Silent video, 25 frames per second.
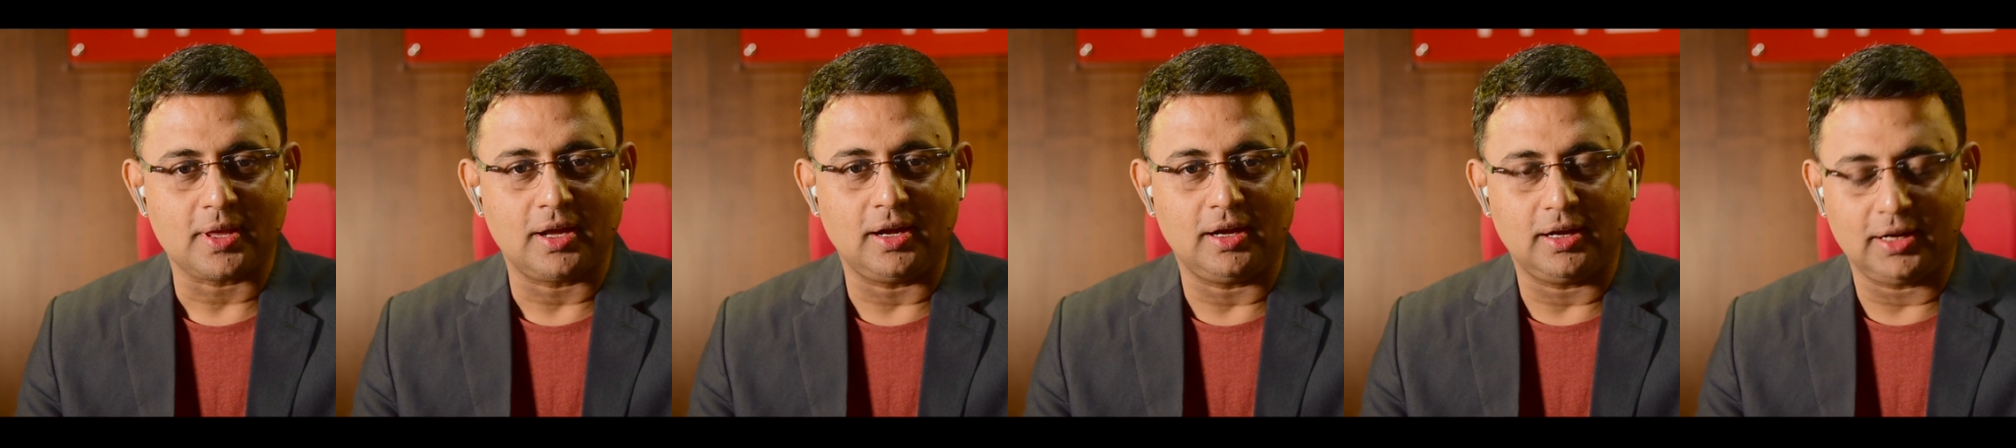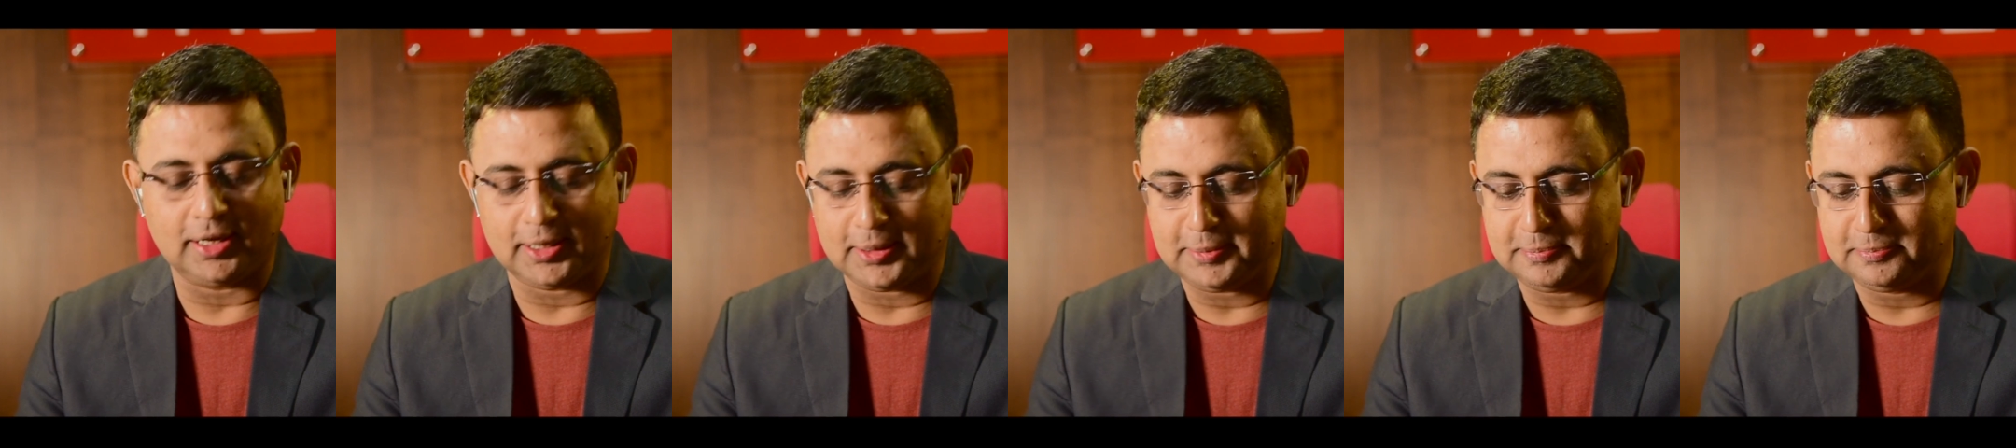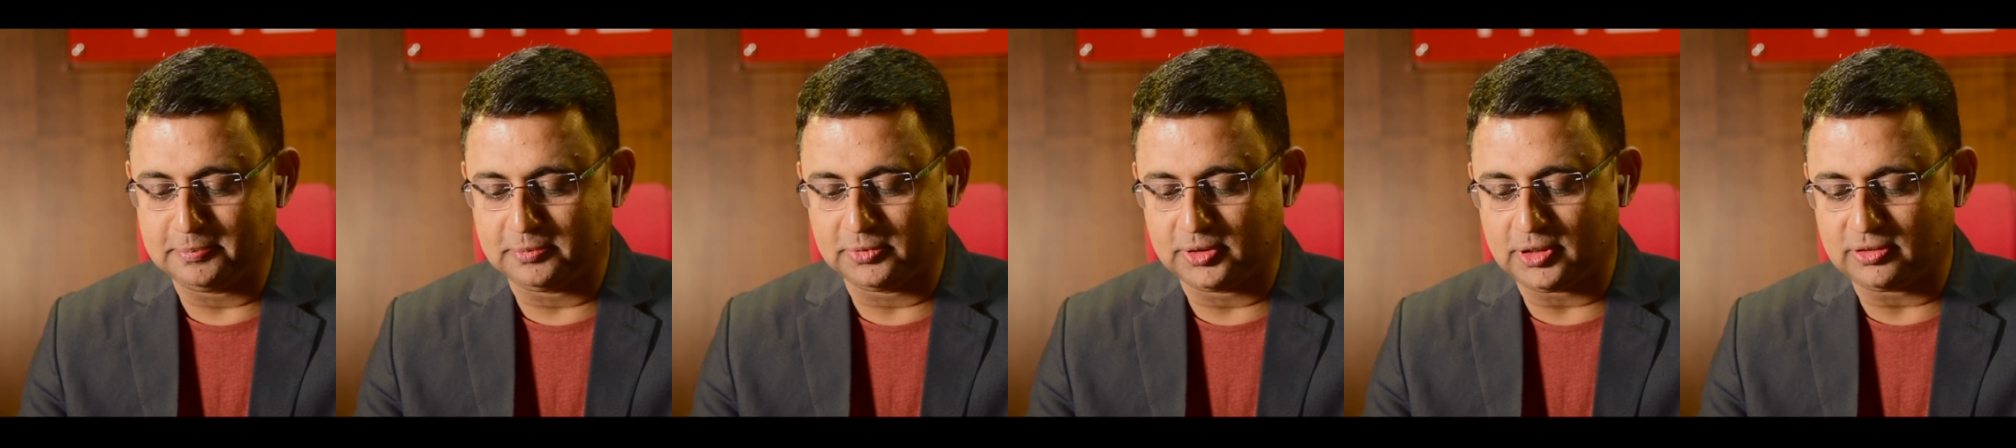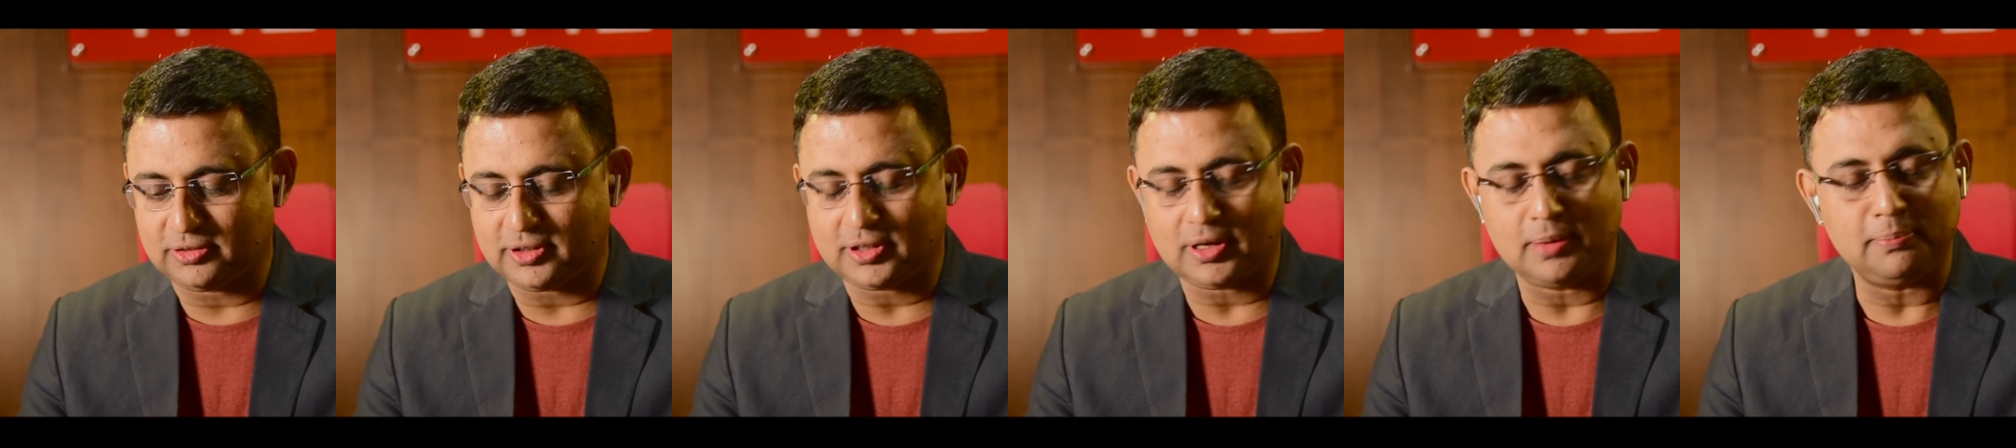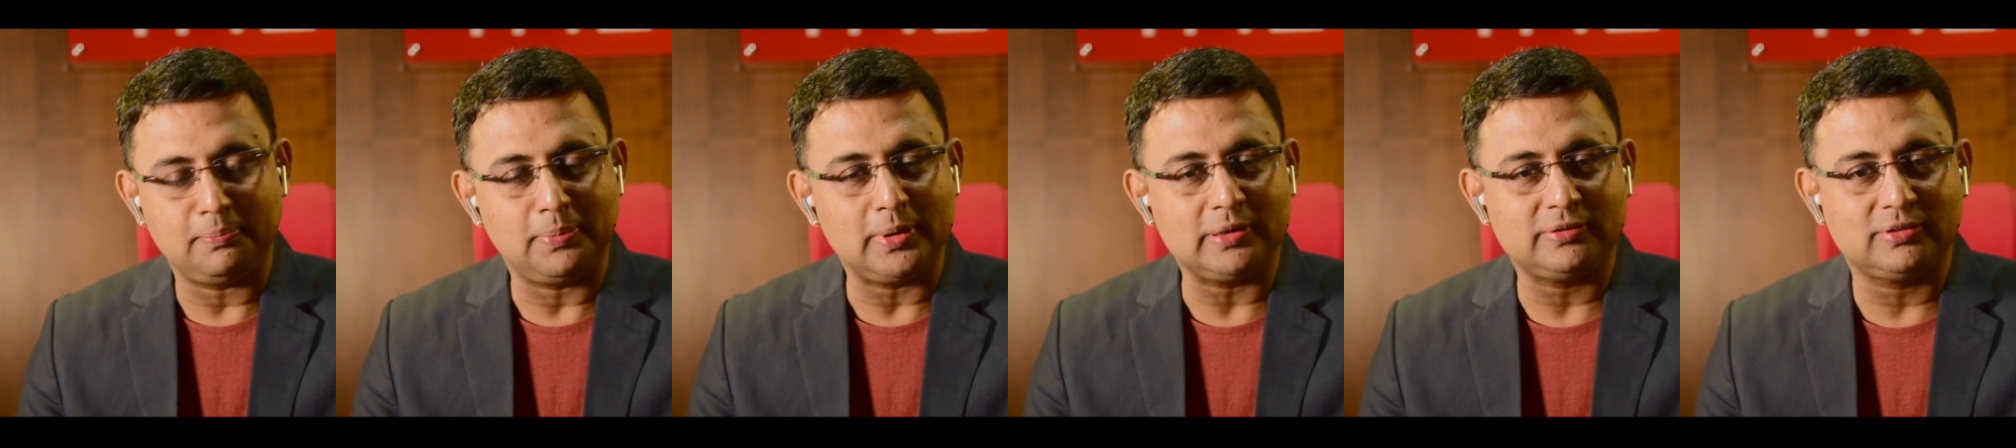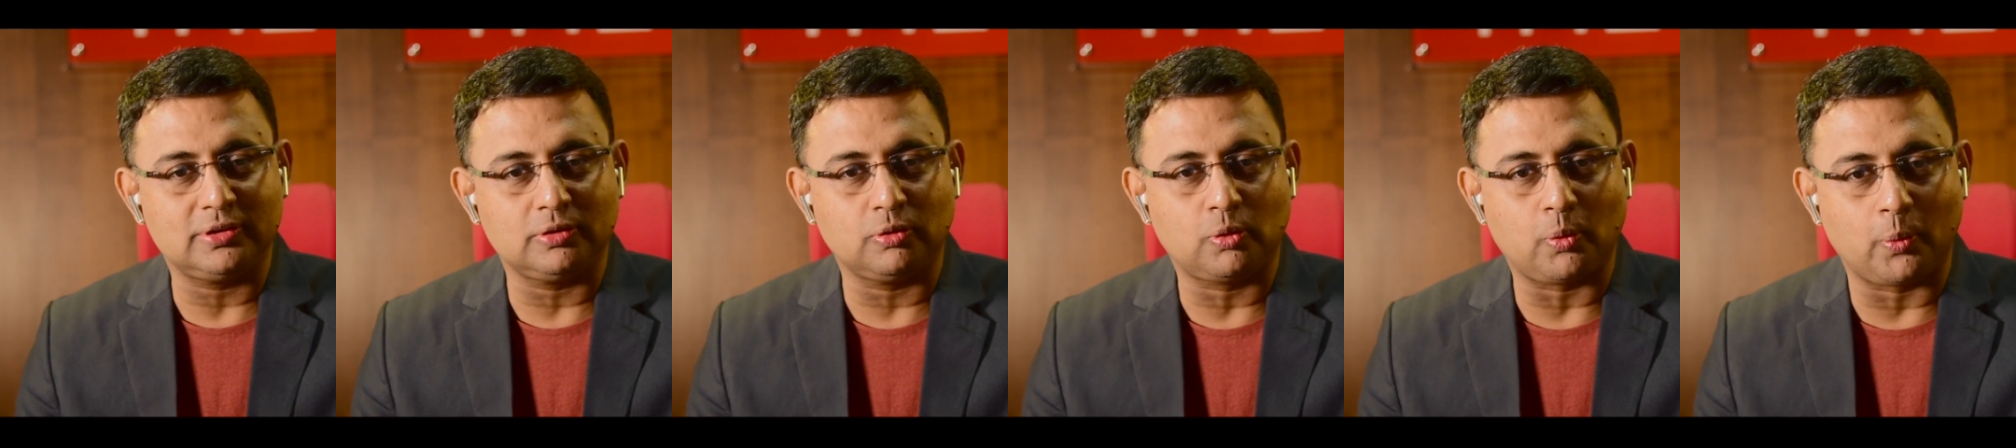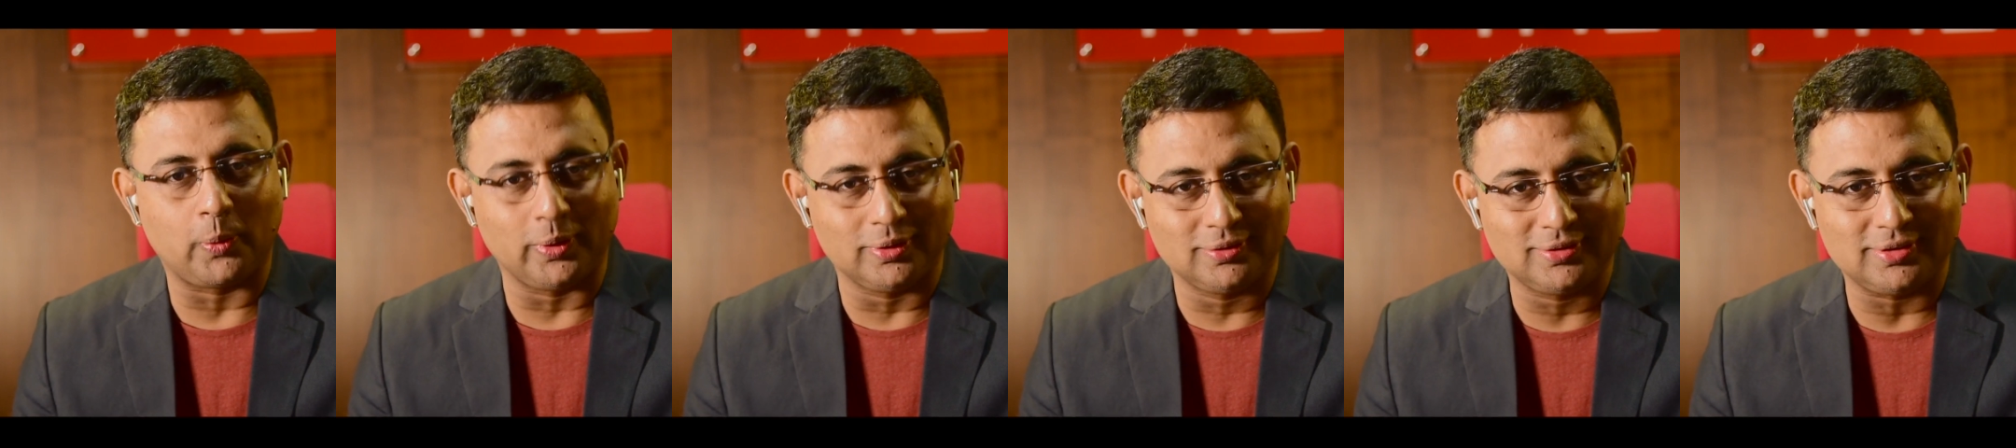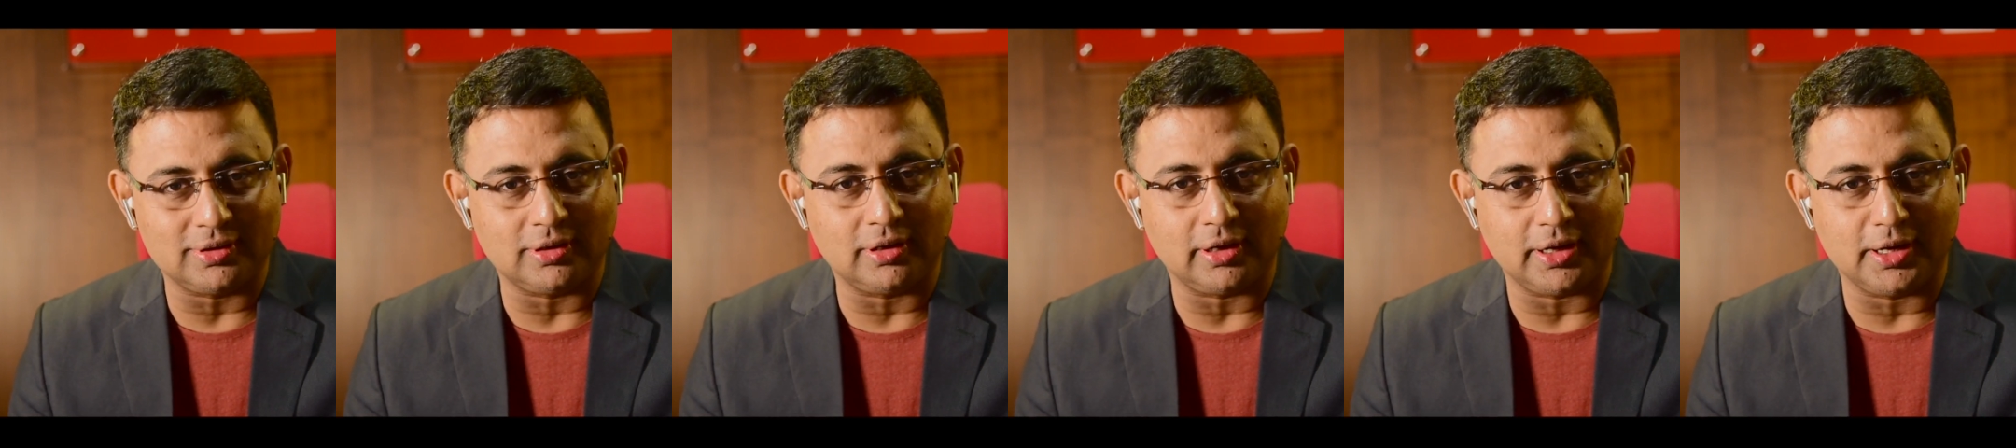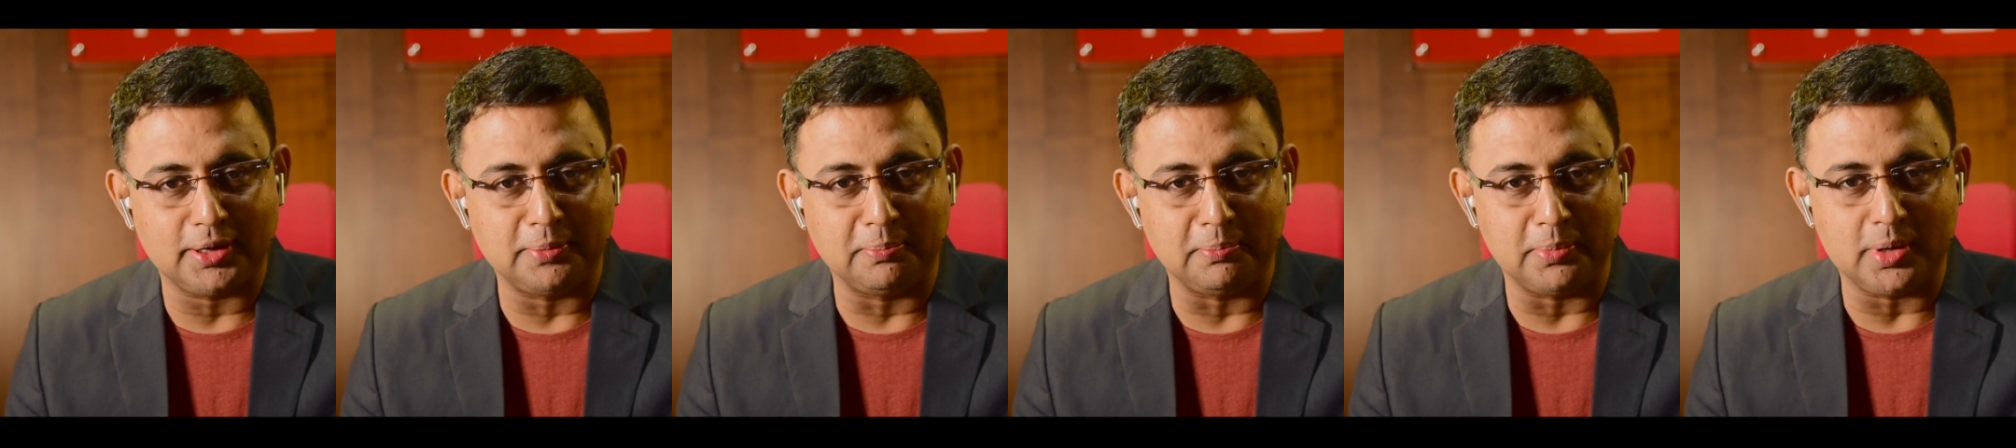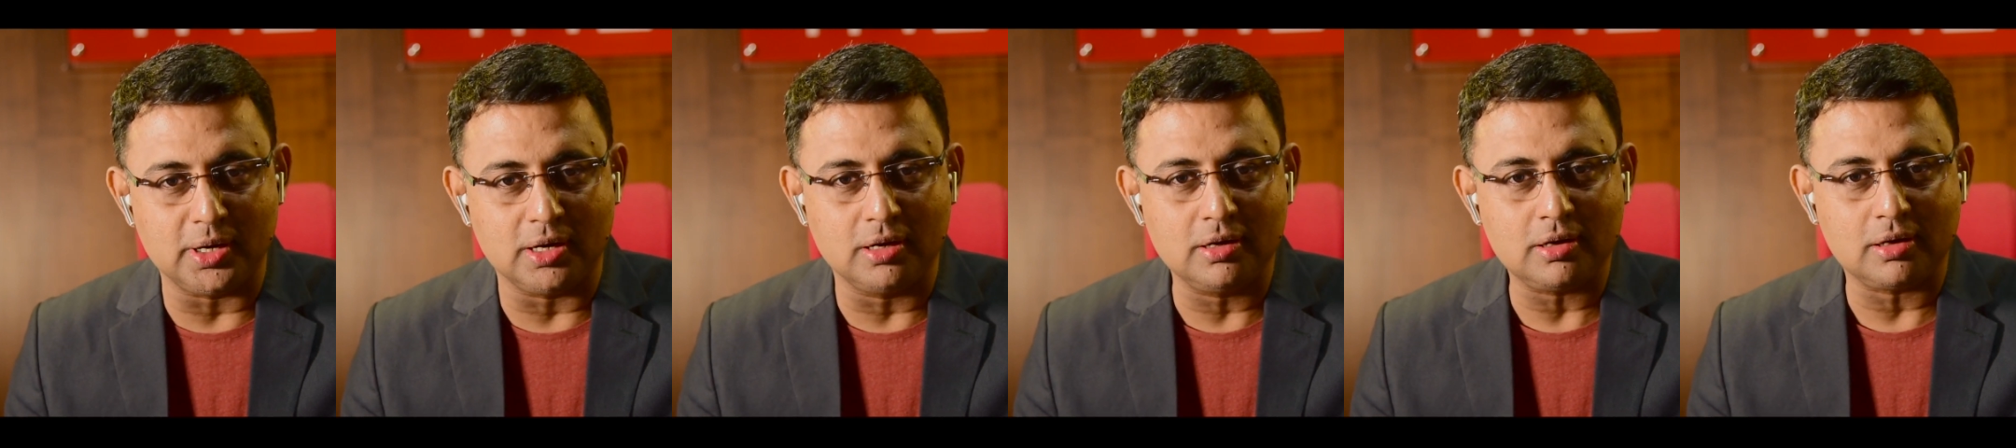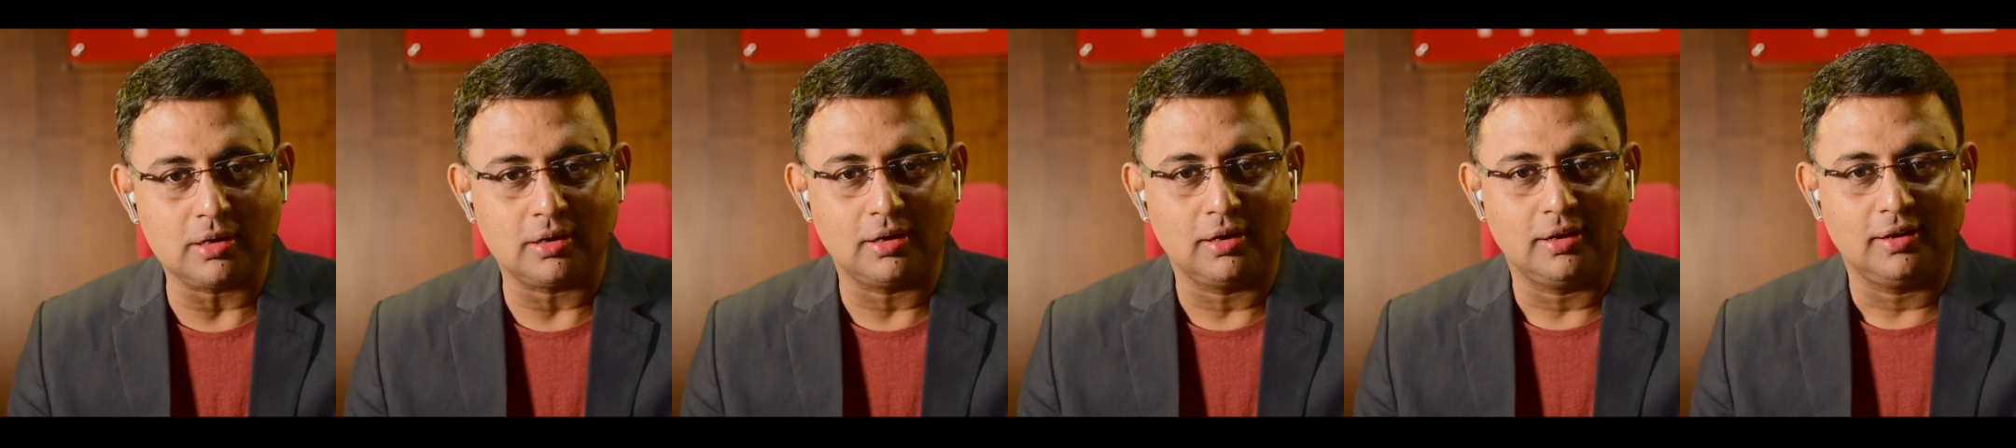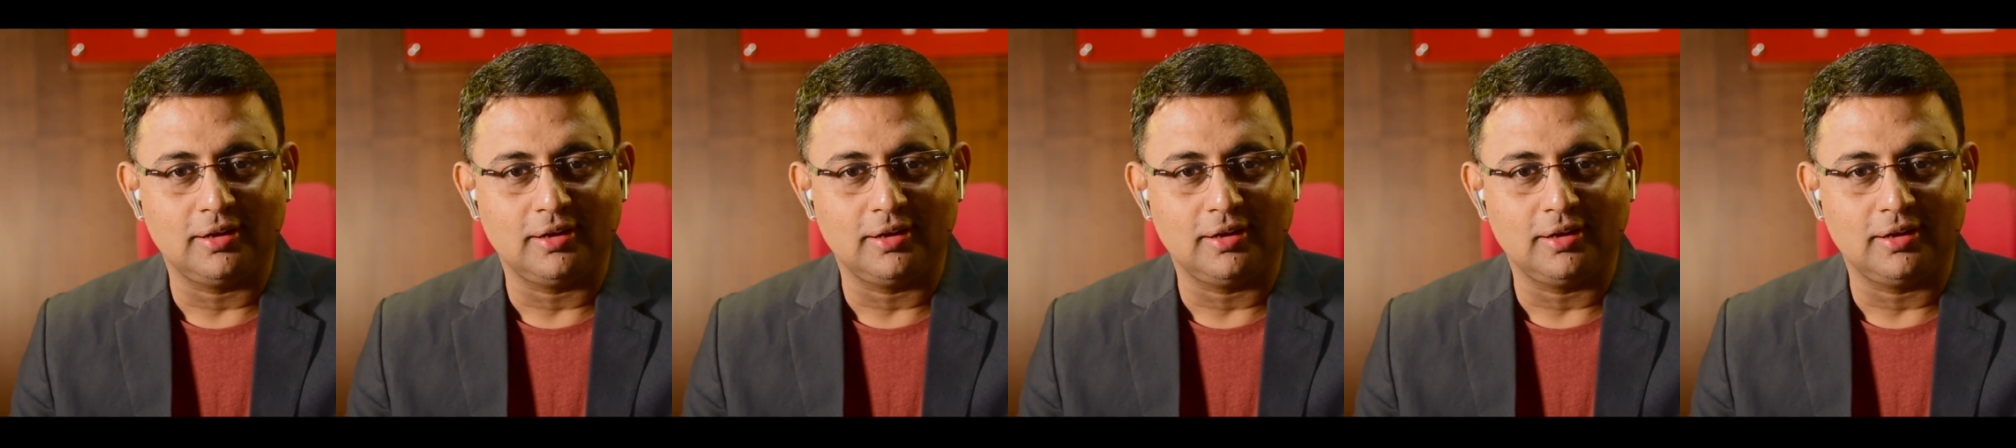There's a compulsive quizzer in me.